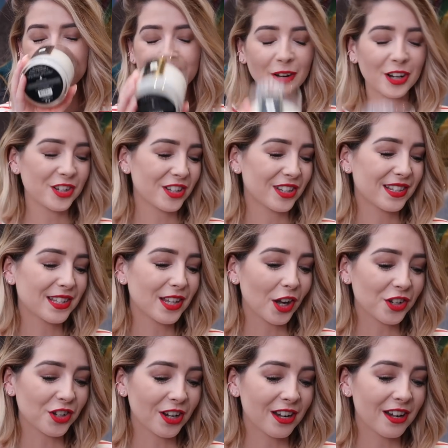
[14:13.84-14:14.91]
which is
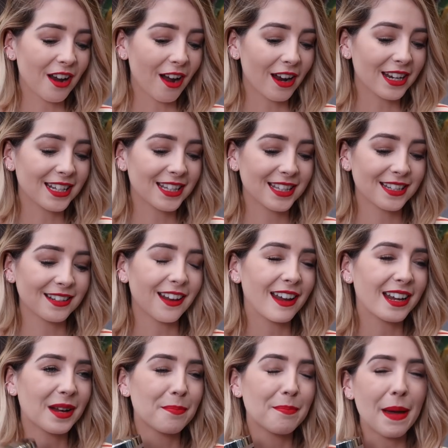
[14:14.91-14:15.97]
such a nice
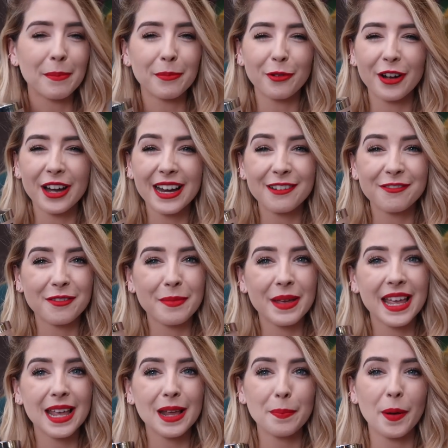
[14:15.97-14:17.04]
like memory for
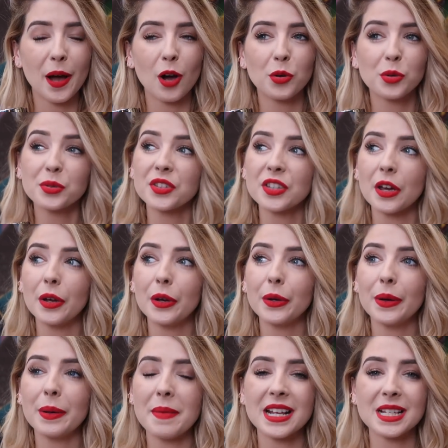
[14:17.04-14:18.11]
me, but also
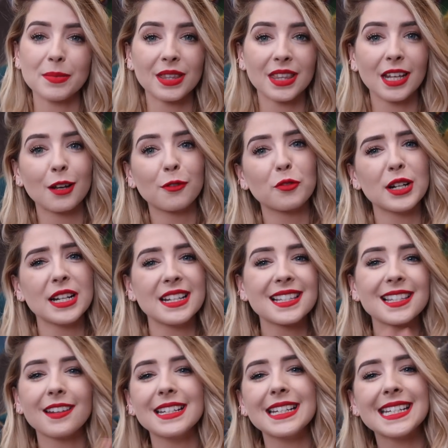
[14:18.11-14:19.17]
it makes me think of really
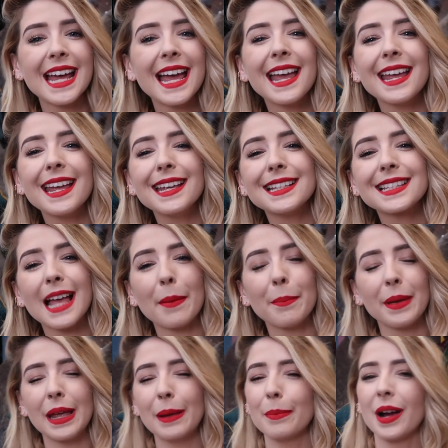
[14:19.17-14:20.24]
sunny days
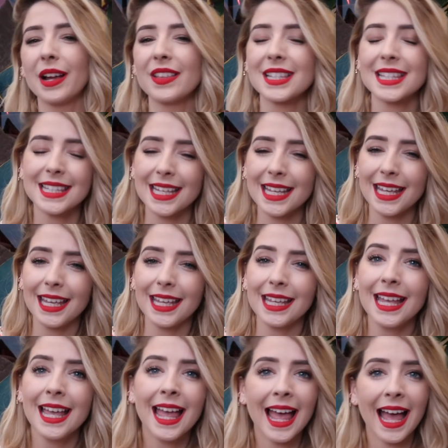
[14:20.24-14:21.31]
and being by the
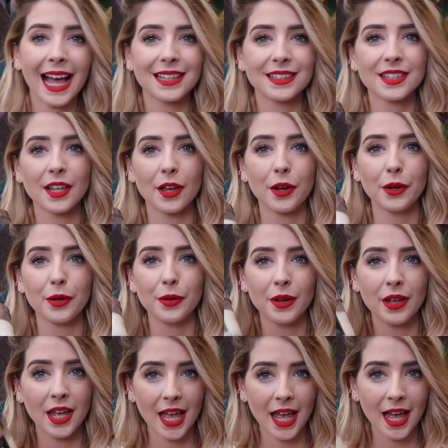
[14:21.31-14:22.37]
sea. And so
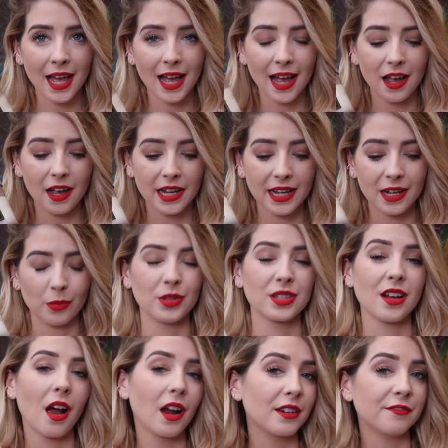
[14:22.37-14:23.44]
it
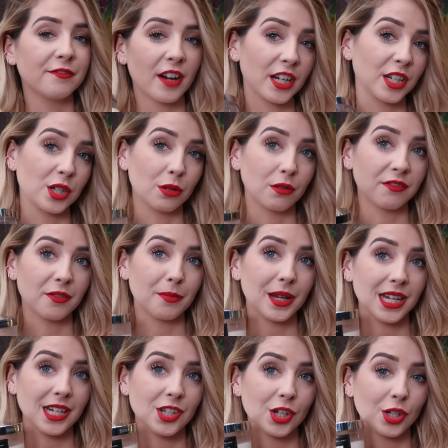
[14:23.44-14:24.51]
was kind of vital for
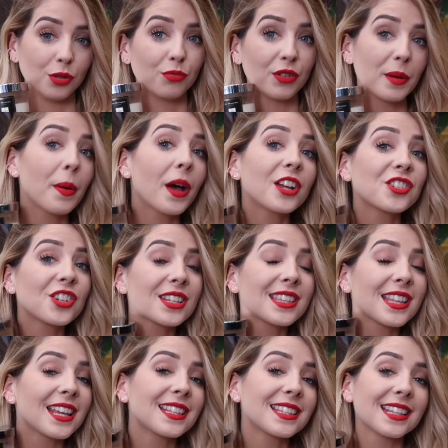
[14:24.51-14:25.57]
me to repurchase
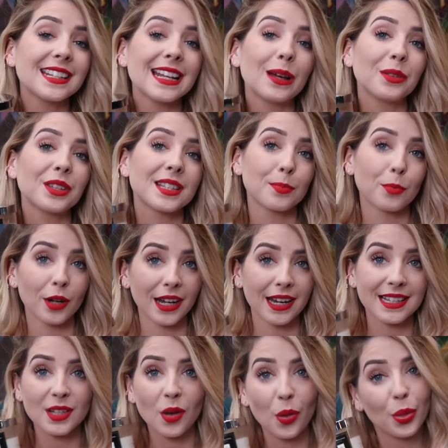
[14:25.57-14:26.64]
this now that spring
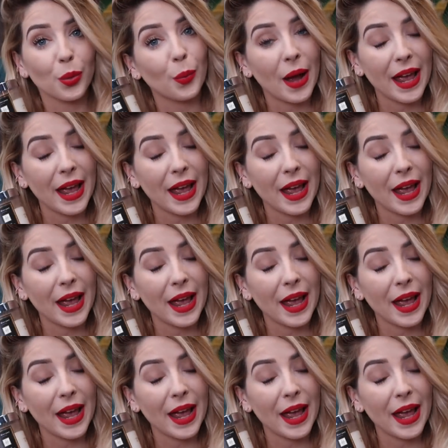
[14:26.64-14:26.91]
is on the